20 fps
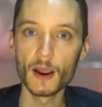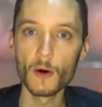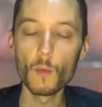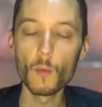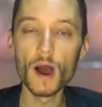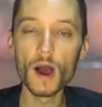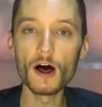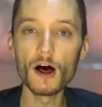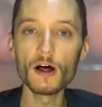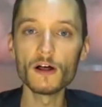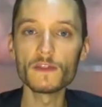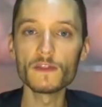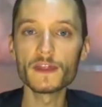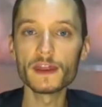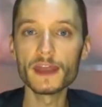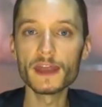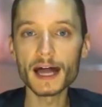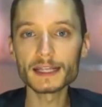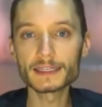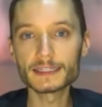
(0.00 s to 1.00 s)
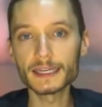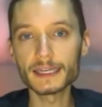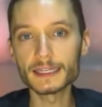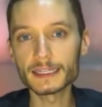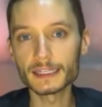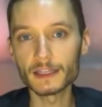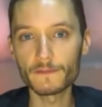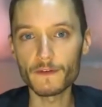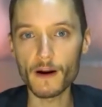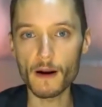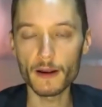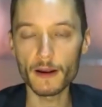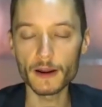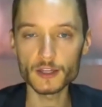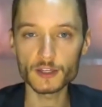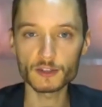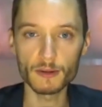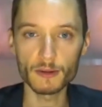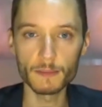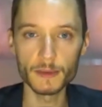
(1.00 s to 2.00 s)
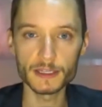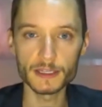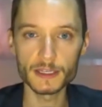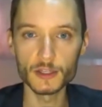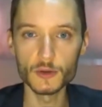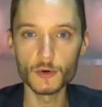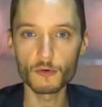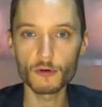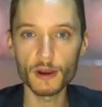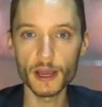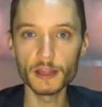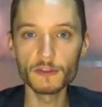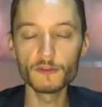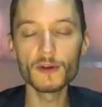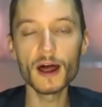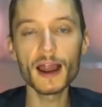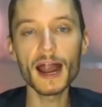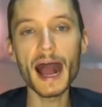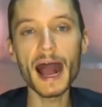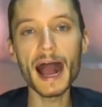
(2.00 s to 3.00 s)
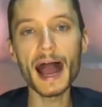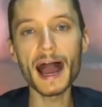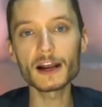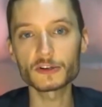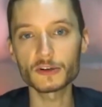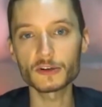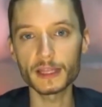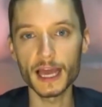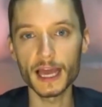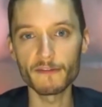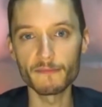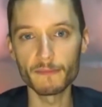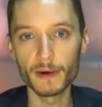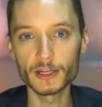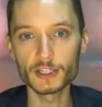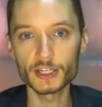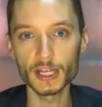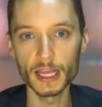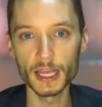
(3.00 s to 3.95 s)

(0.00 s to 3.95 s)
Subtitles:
well, the Nazis and the far-right extremists in Ukraine do not actually have much